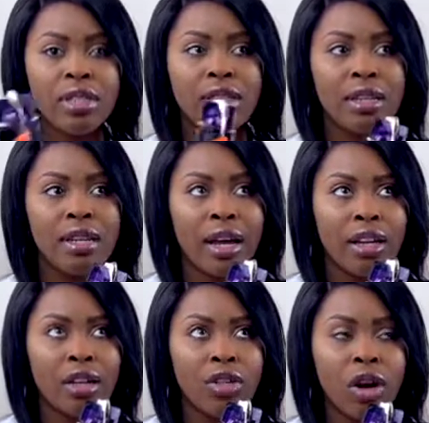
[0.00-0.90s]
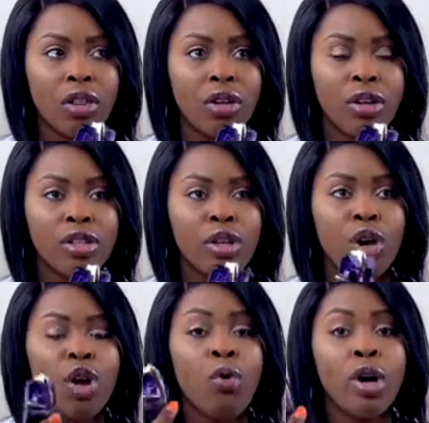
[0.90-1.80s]
to $90
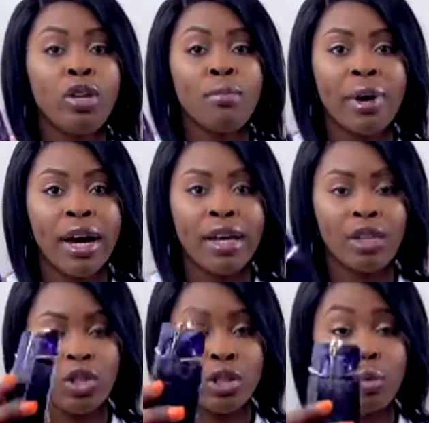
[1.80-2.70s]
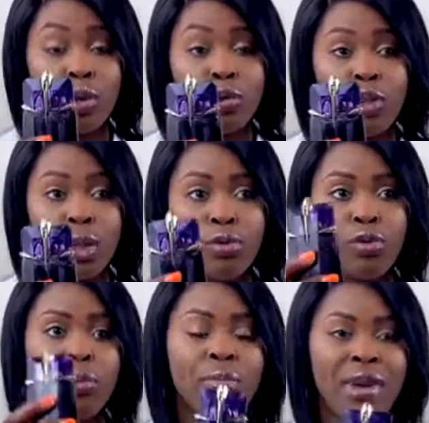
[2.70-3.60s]
when you buy it, just the perfume
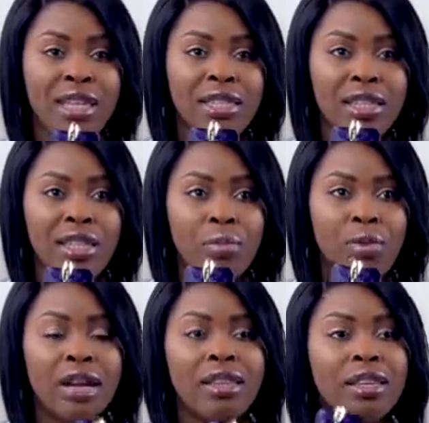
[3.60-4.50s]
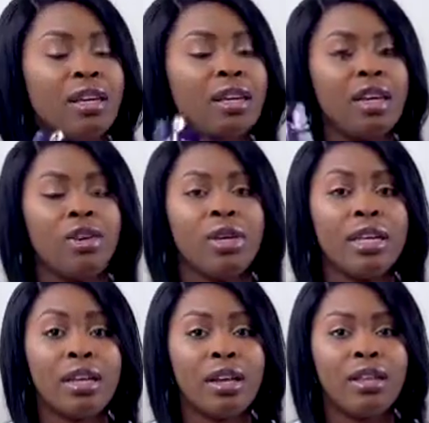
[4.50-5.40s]
from Macy's, but I think you can
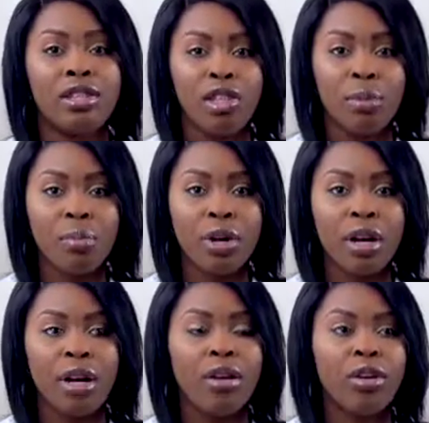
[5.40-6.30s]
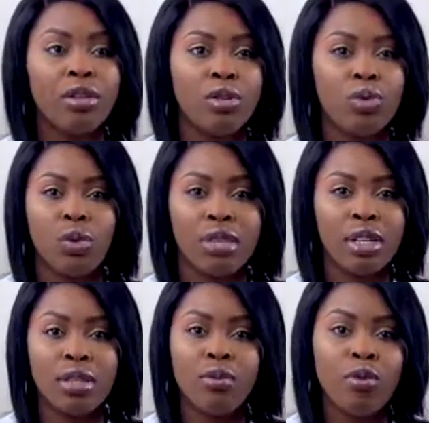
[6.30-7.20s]
get it cheaper at other stores like
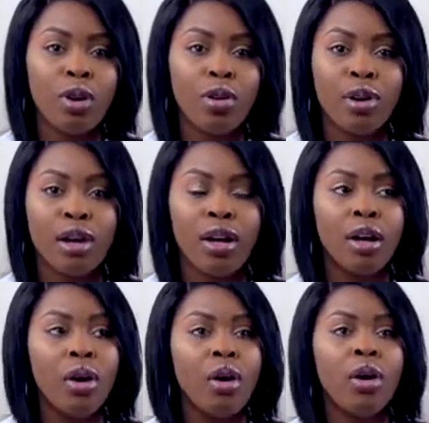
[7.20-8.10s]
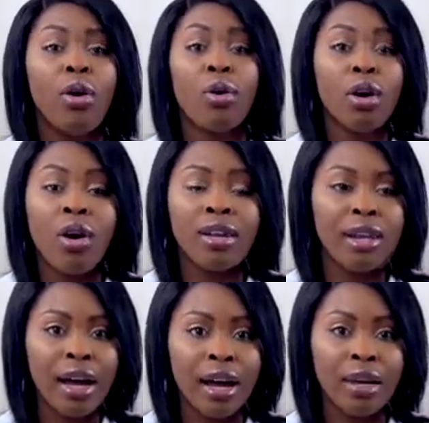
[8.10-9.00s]
Sephora or
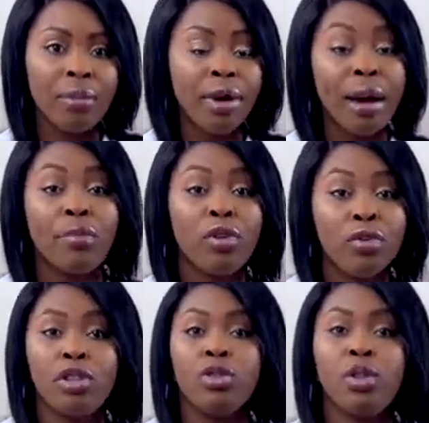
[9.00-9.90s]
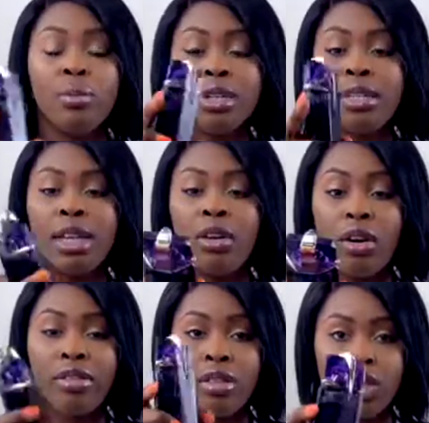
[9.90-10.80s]
online, but I'm not really sure because I
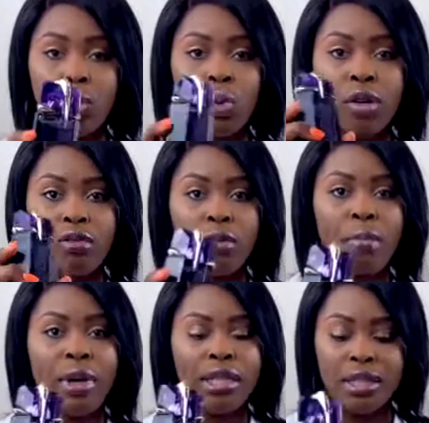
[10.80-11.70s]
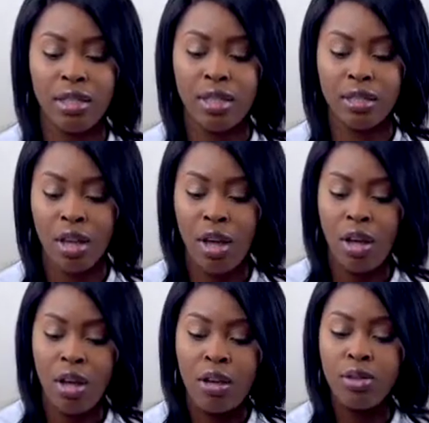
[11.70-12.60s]
got this one from Macy's.
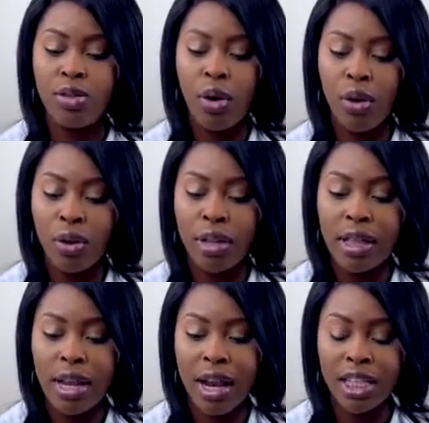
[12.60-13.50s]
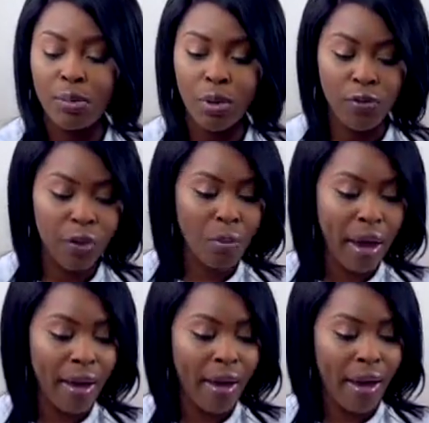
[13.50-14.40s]
So the next perfume
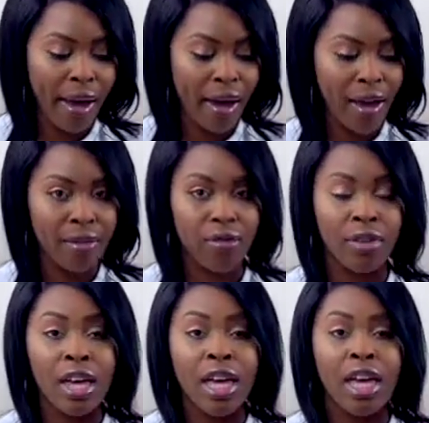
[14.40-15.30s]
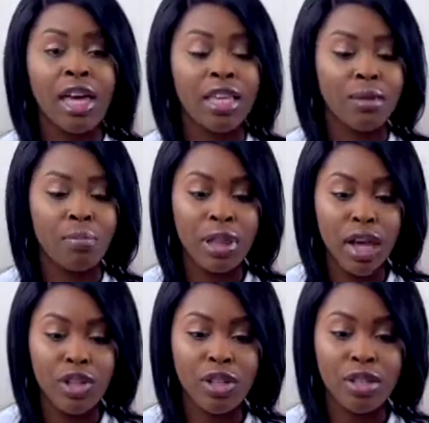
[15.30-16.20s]
I have is
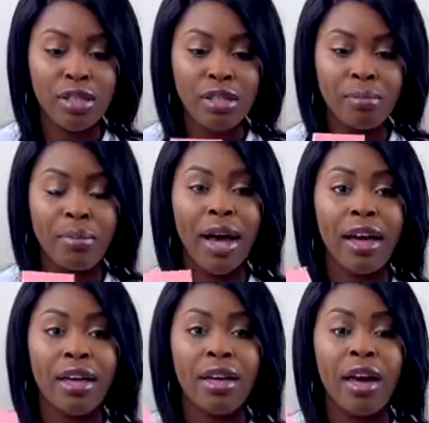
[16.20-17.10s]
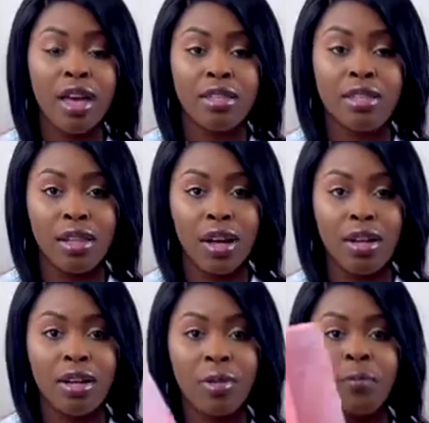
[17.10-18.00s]
Pleasure by Estee Lauder.